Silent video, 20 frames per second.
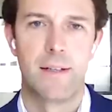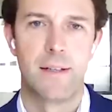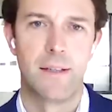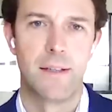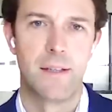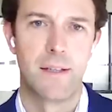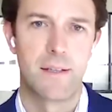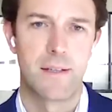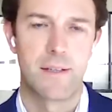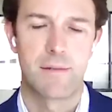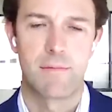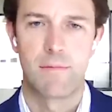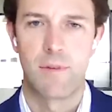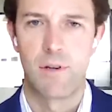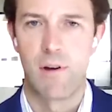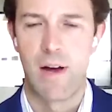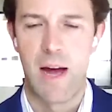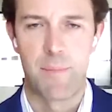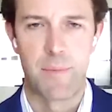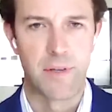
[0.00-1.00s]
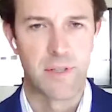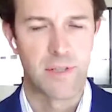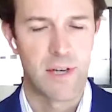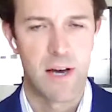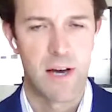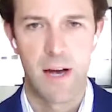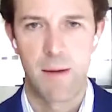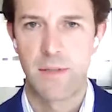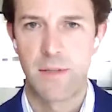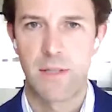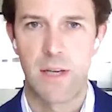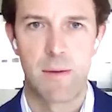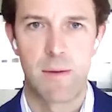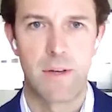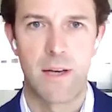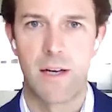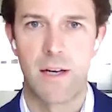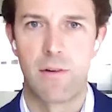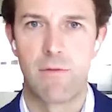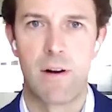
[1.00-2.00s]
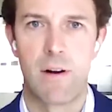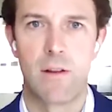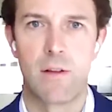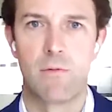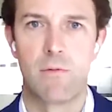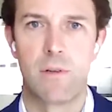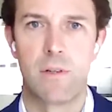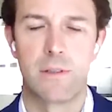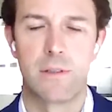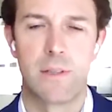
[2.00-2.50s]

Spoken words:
And this has happened time and time again around the world.